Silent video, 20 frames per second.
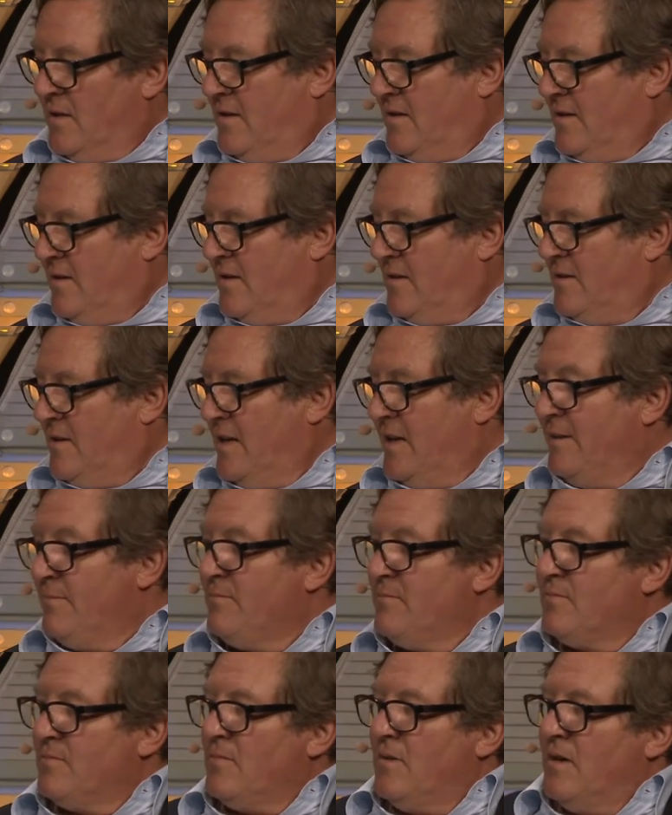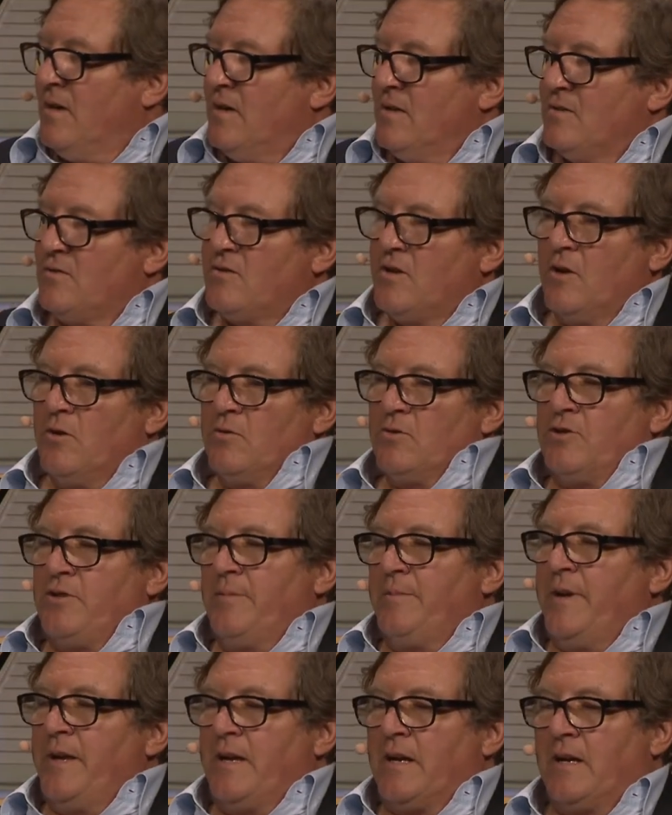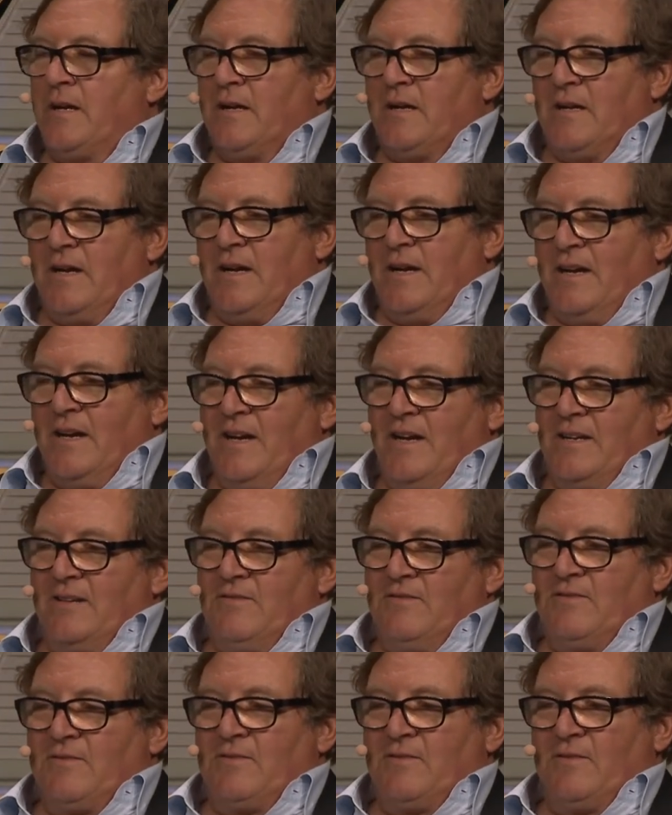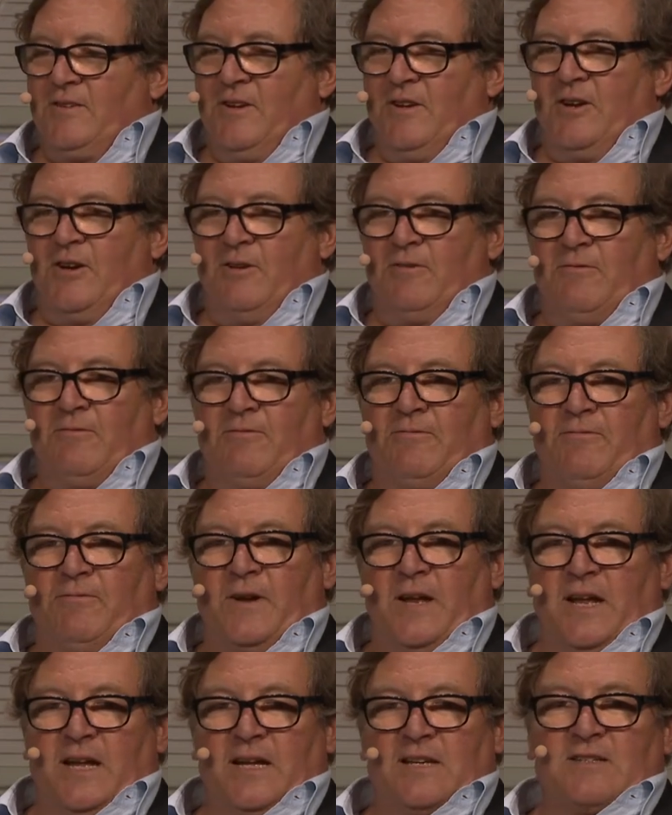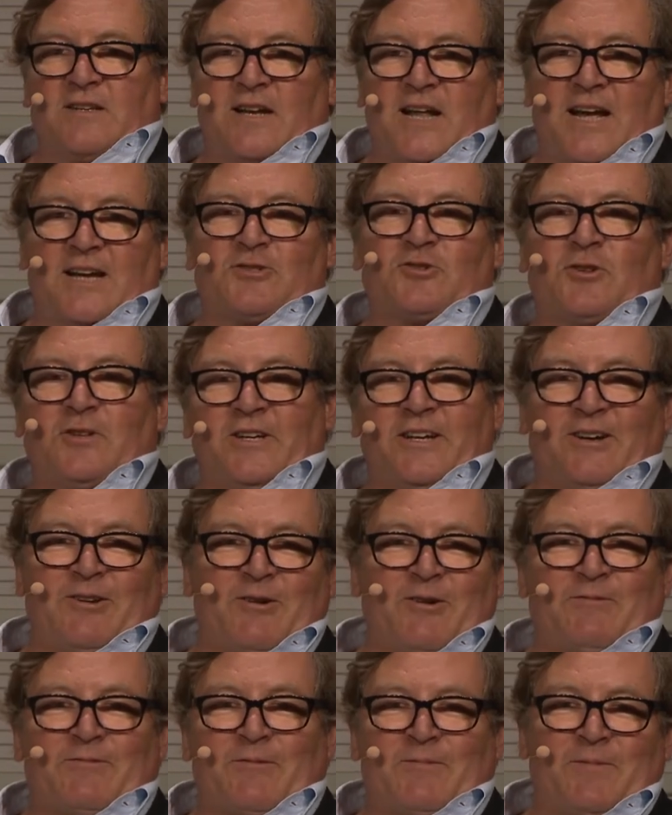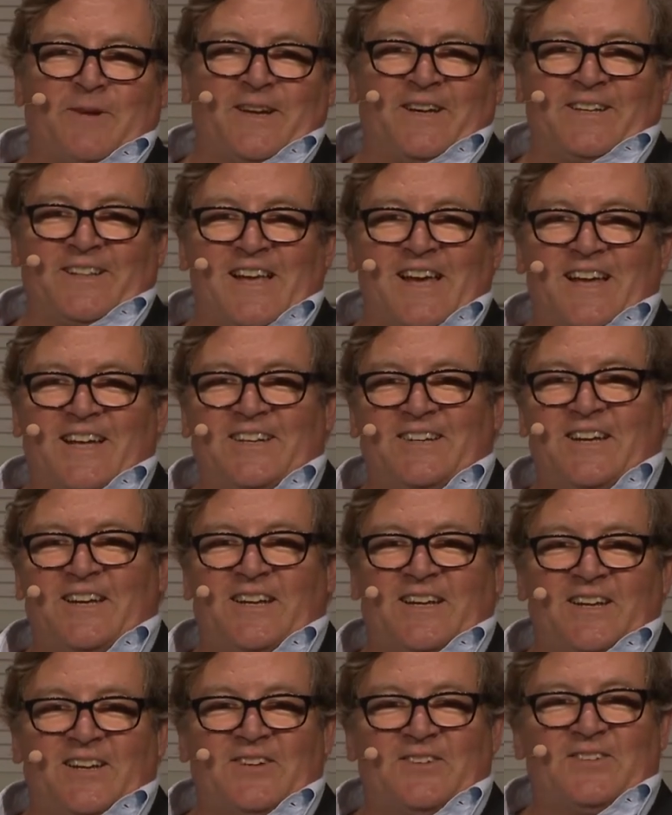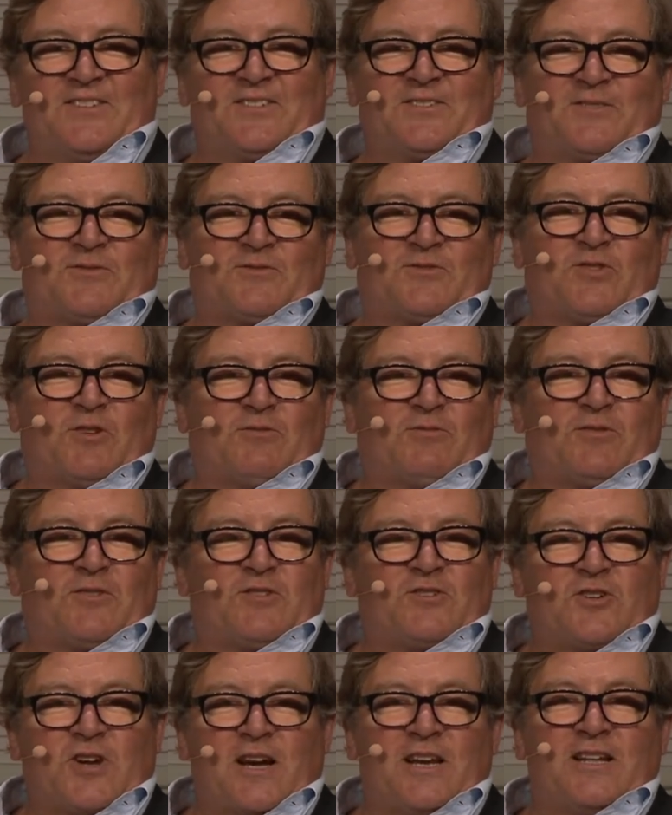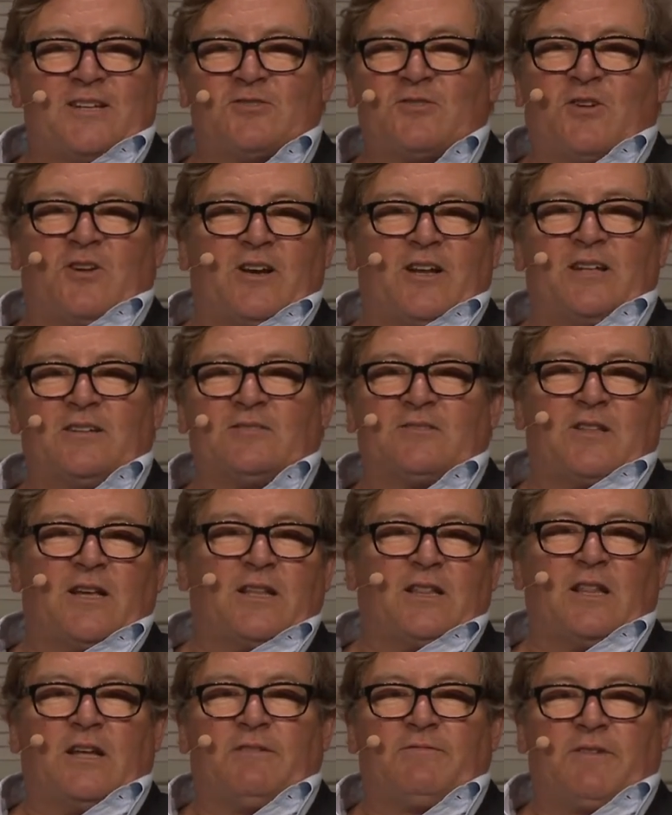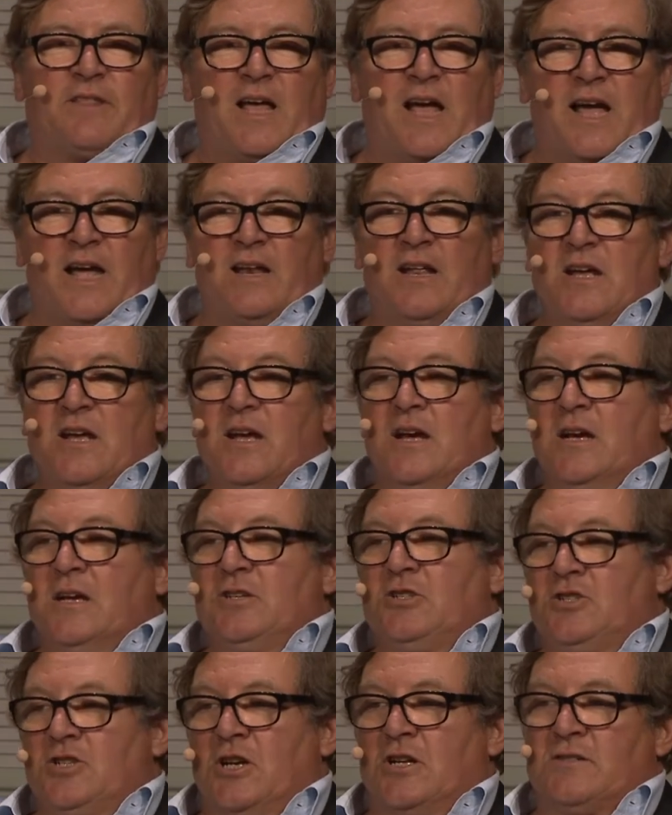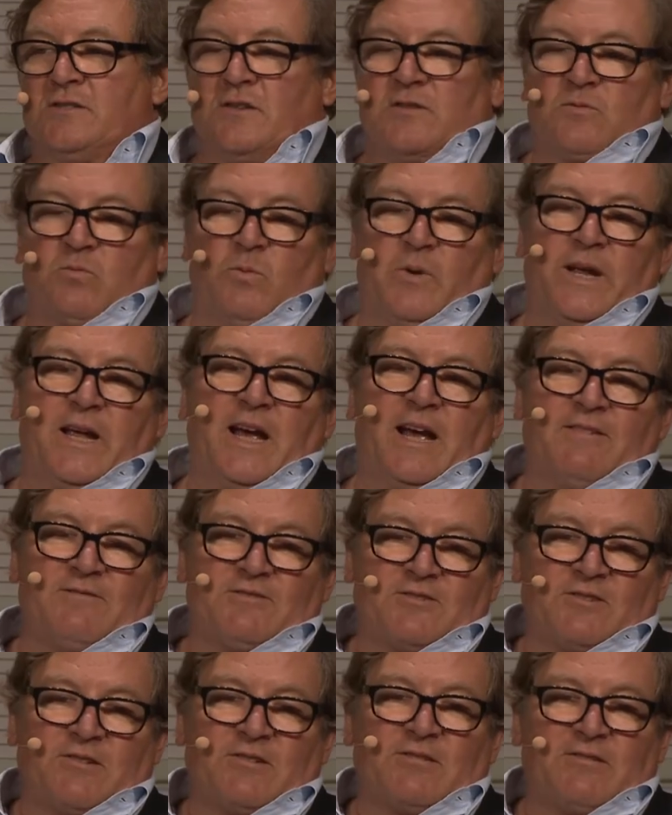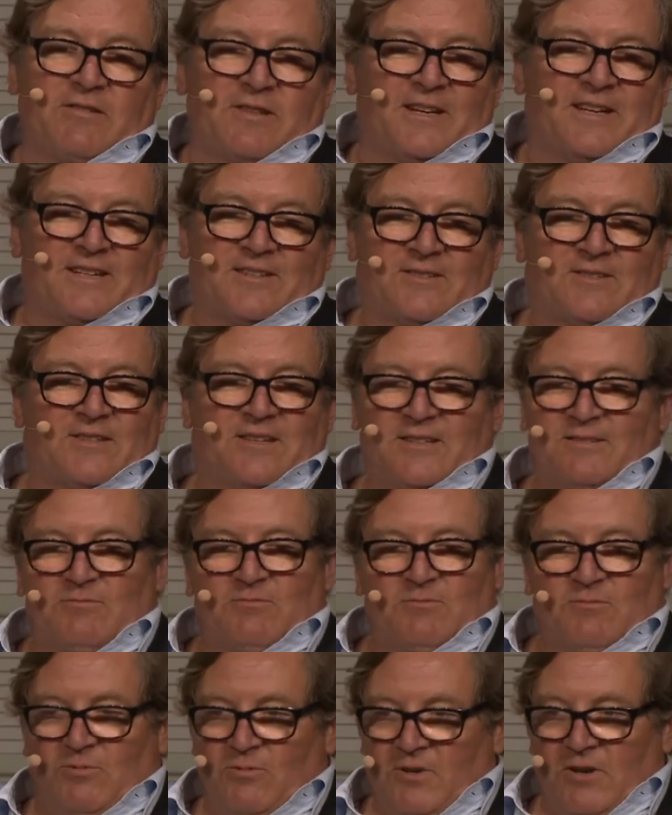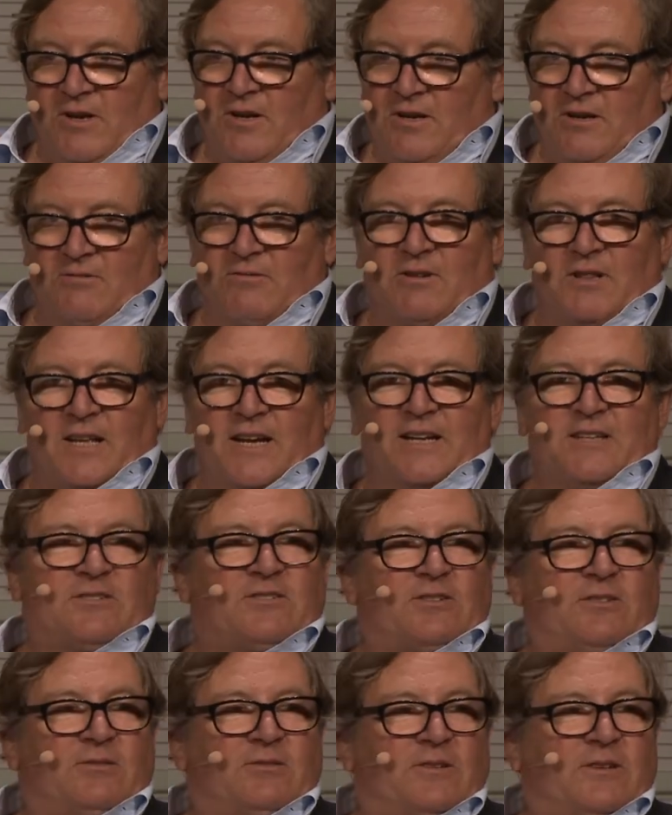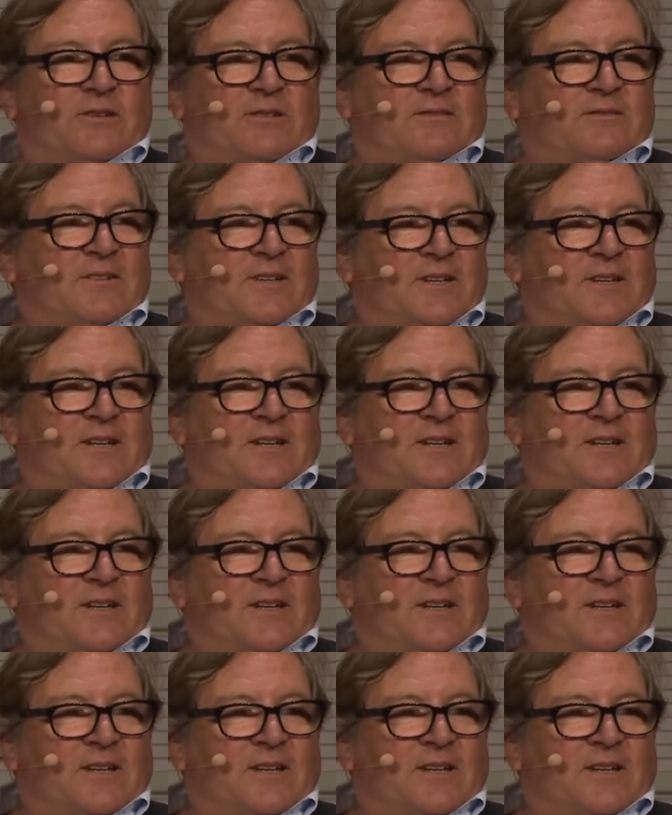uh, named uh, Zou Shiming. And, you know, he is a national hero for being that. And so for the Chinese audience, they loved that just as we have certain things that we're going to relate to and